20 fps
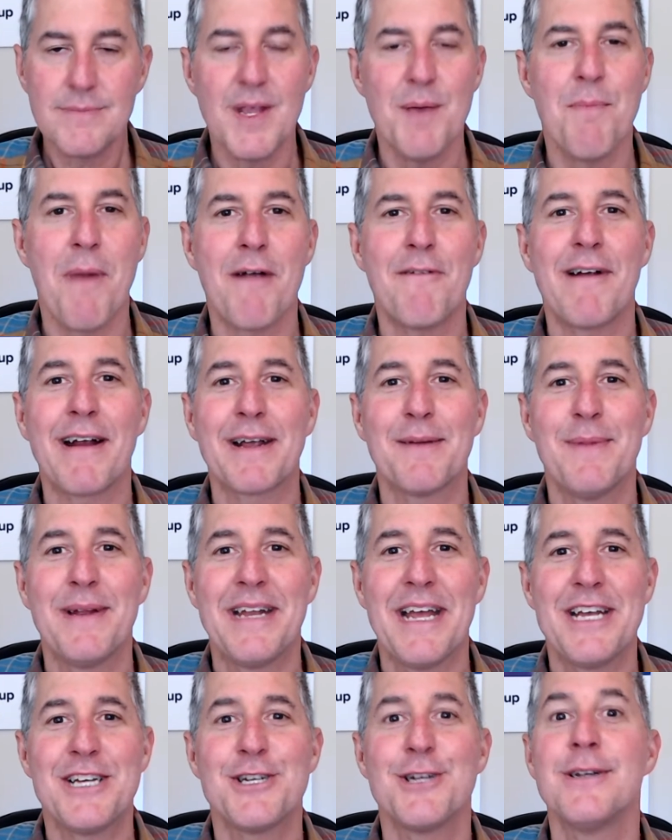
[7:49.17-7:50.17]
my
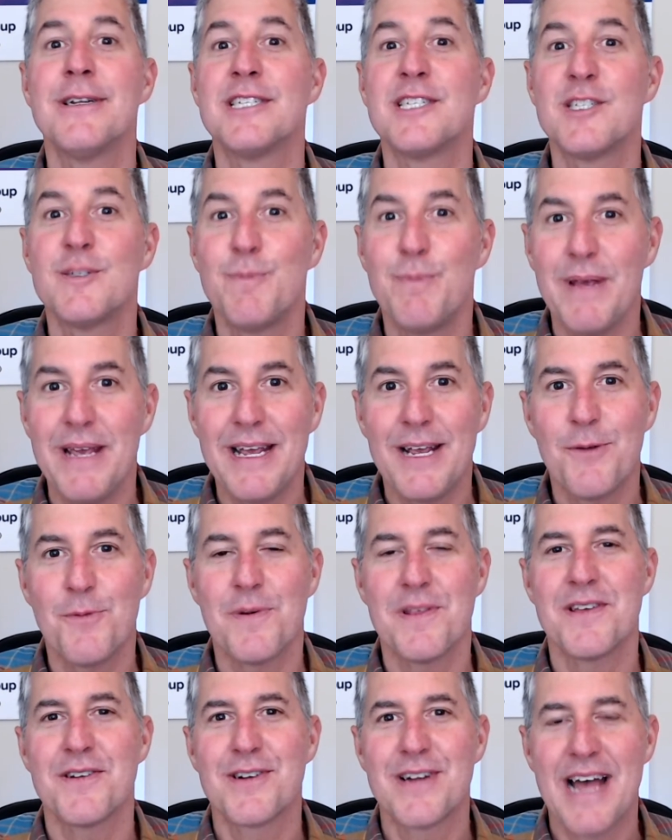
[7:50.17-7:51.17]
recommendation, speak
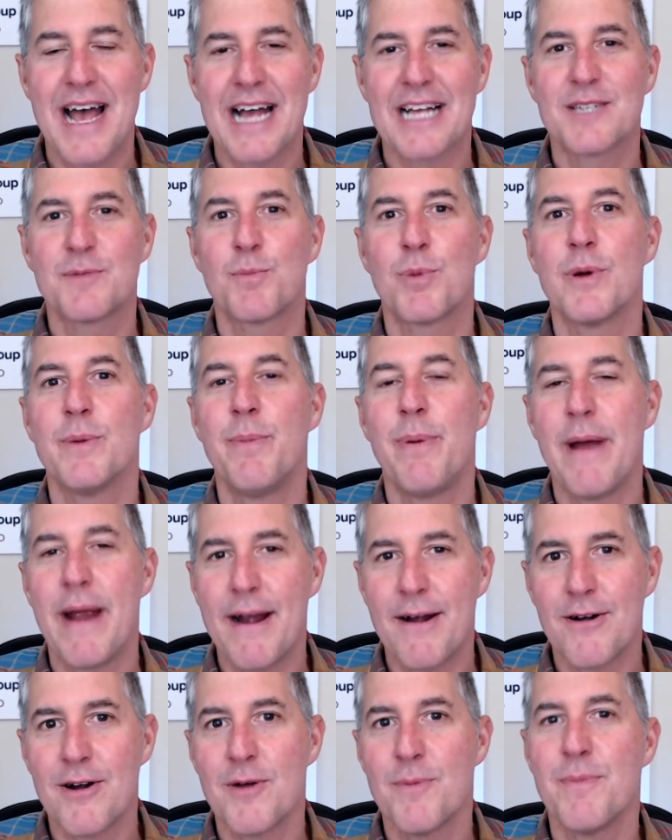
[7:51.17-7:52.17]
with your tax
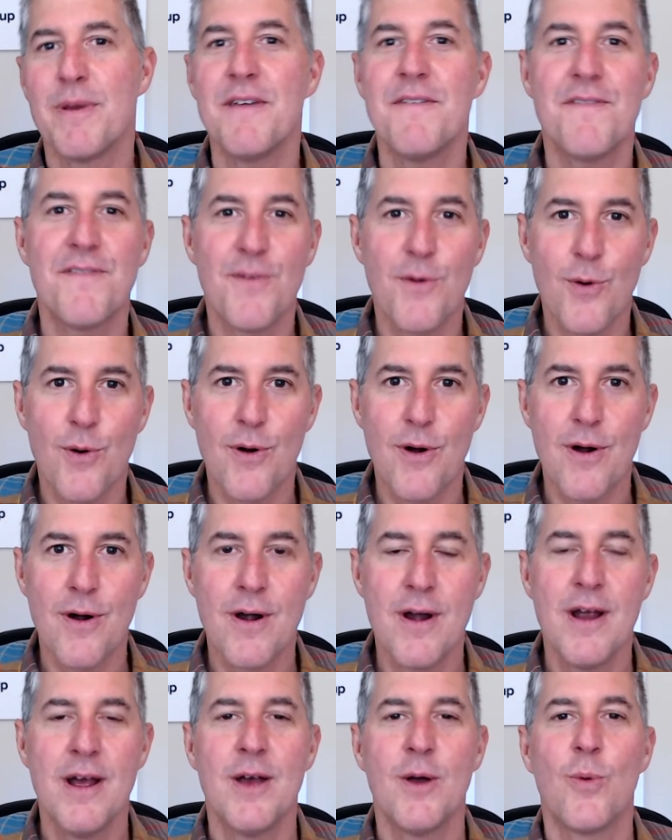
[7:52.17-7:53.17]
preparer
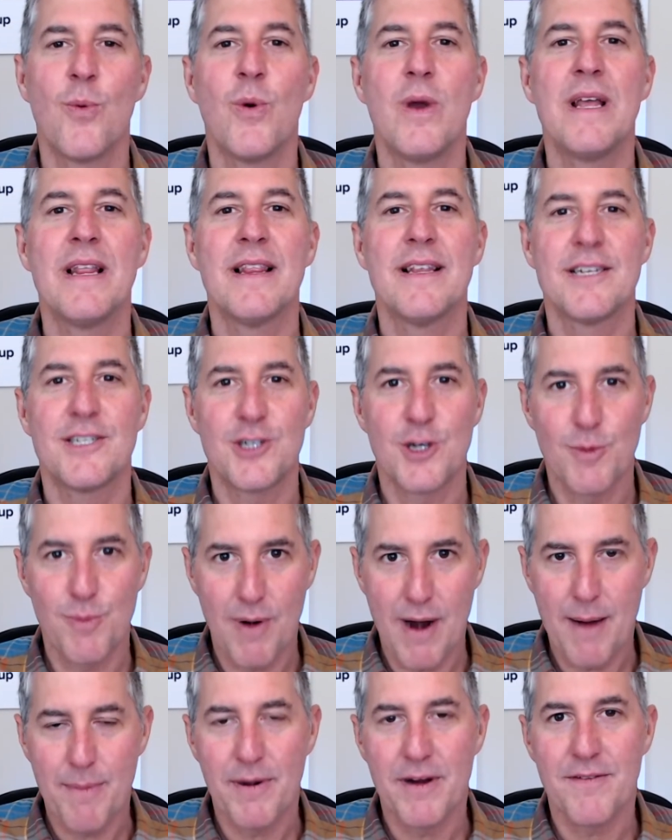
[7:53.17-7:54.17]
before we list your
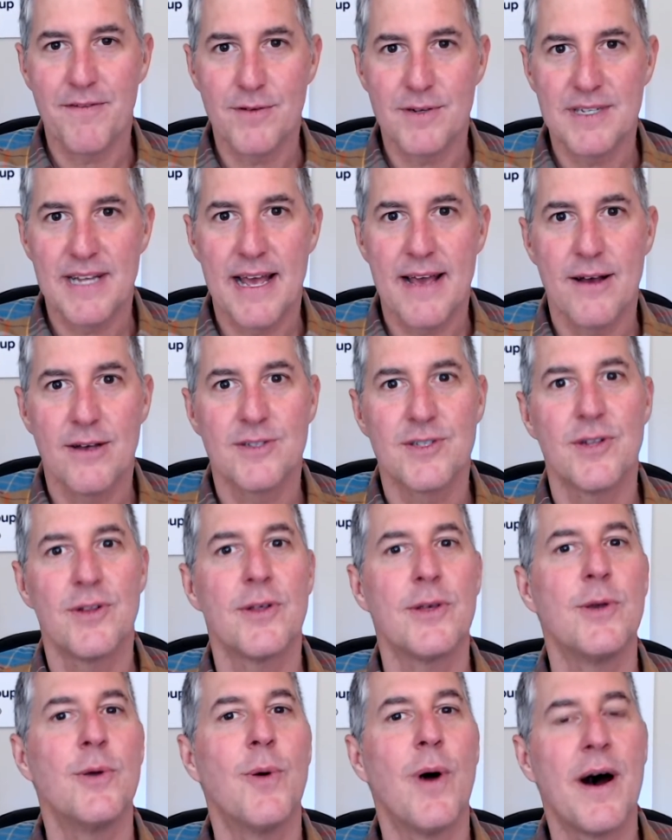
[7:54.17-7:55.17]
property for sale so
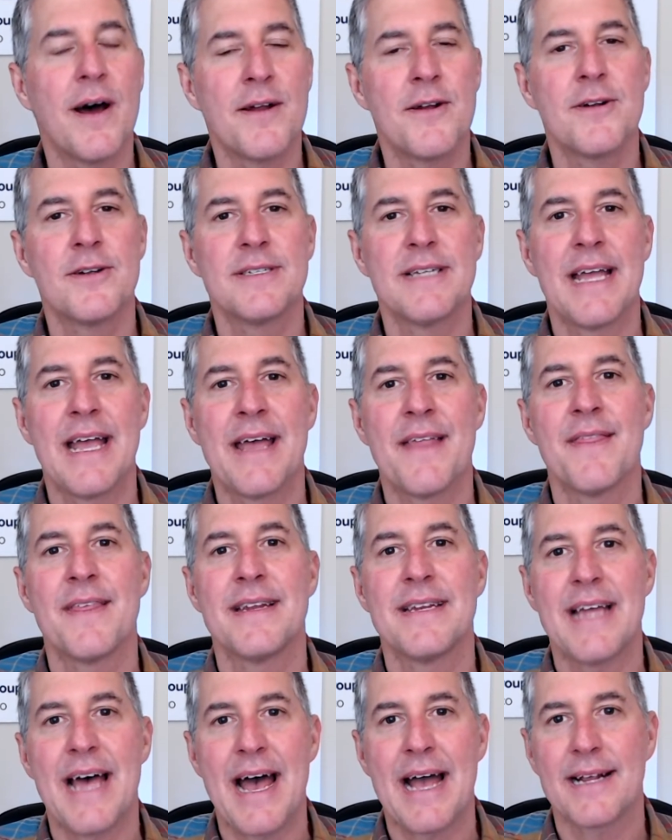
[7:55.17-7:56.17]
that you understand the
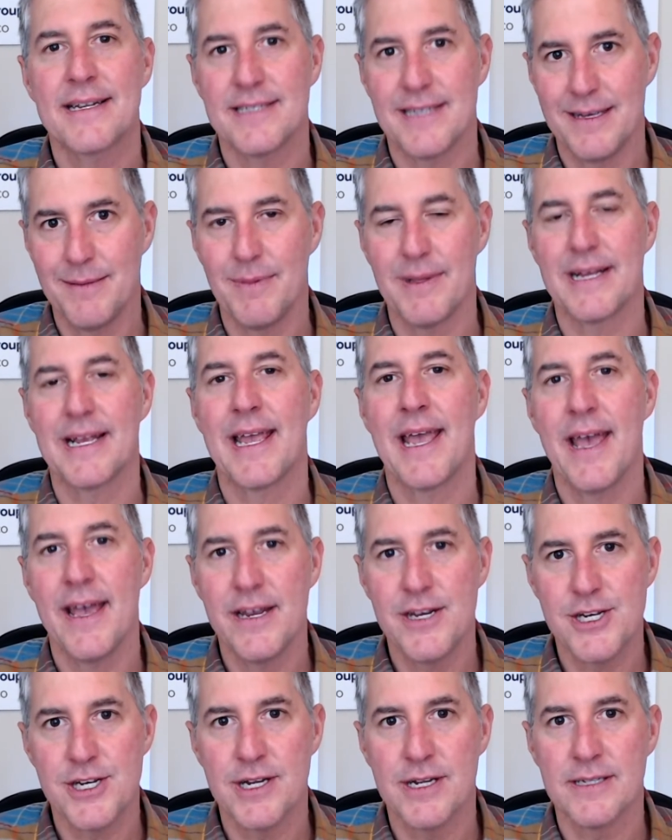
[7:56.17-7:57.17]
tax
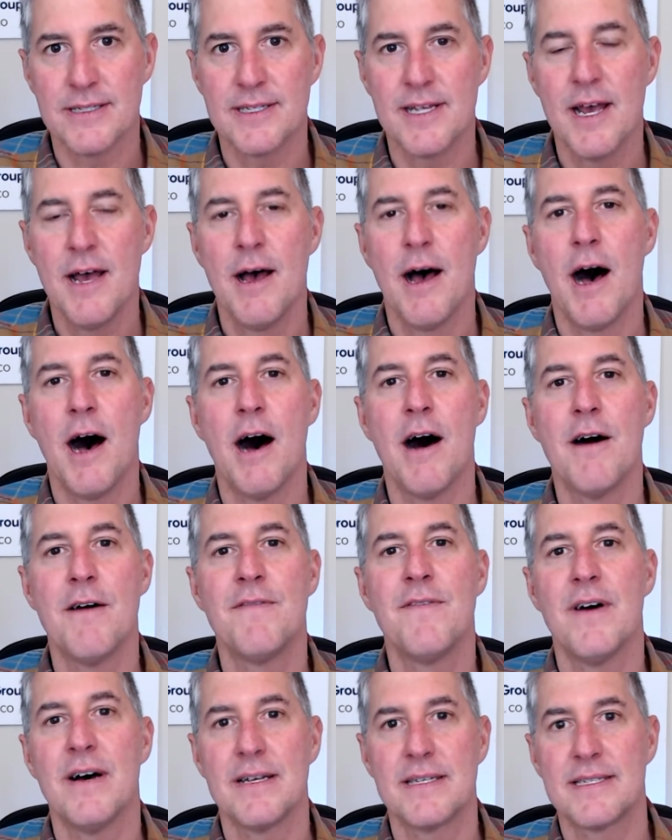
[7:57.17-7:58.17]
implications
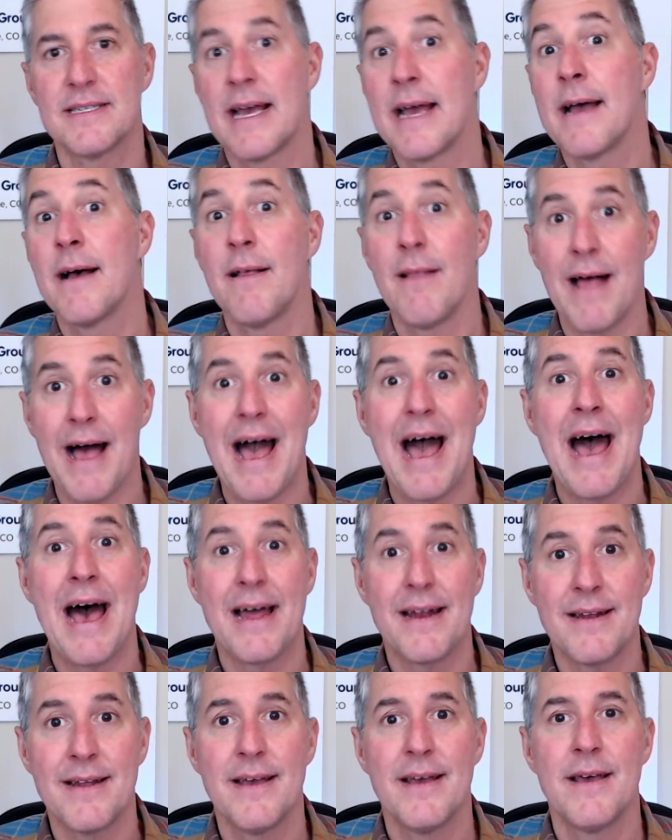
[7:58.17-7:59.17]
of a sale
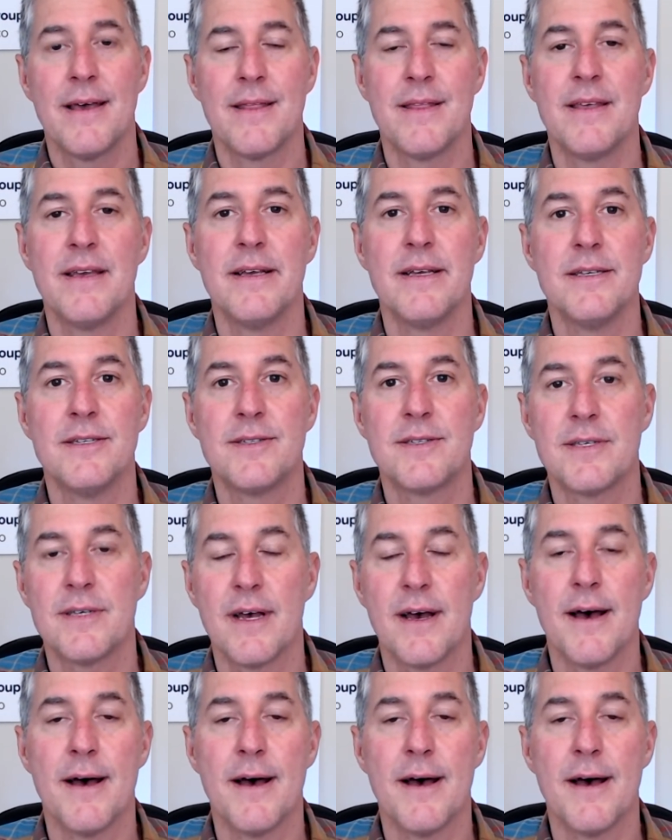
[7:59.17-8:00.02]
at these